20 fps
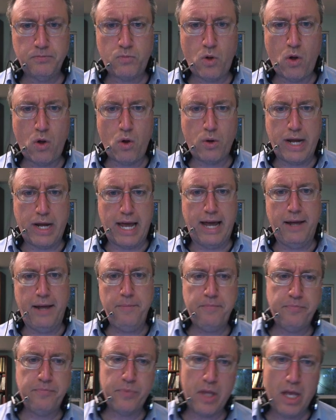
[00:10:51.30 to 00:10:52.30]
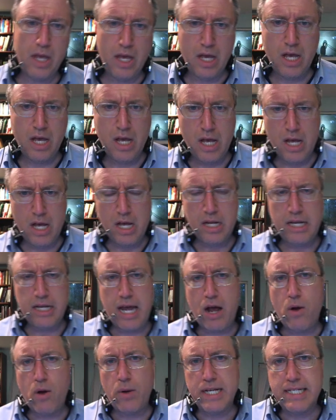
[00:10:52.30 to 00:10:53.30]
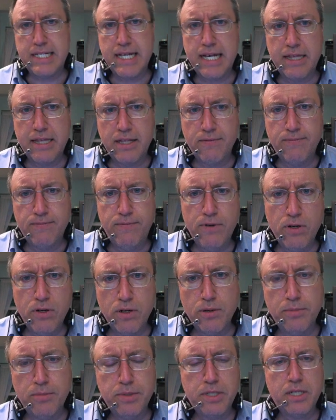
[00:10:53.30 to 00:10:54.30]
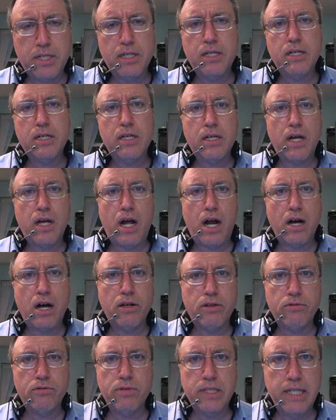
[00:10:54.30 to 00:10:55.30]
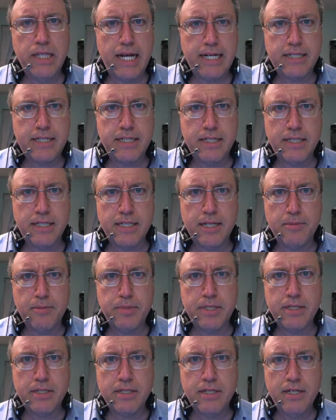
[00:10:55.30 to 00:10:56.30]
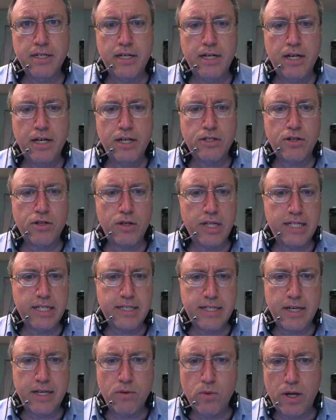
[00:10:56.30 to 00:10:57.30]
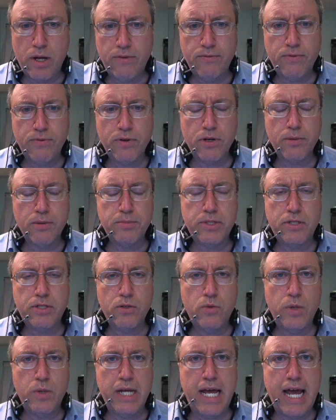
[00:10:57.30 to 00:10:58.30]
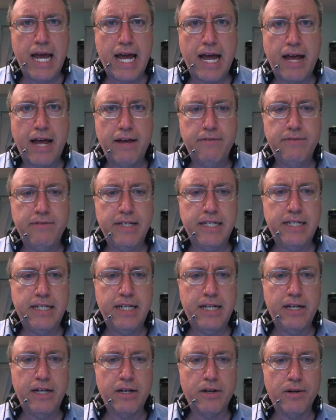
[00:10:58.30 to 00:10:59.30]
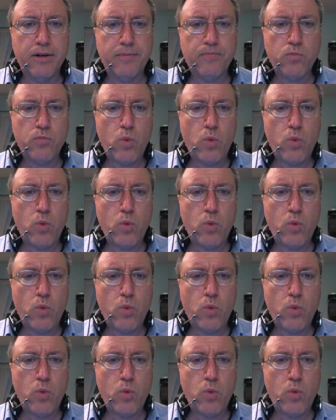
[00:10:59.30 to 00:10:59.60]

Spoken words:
Okay. Now we said the verbs are the relationships. So let's see, what verbs do we have in here?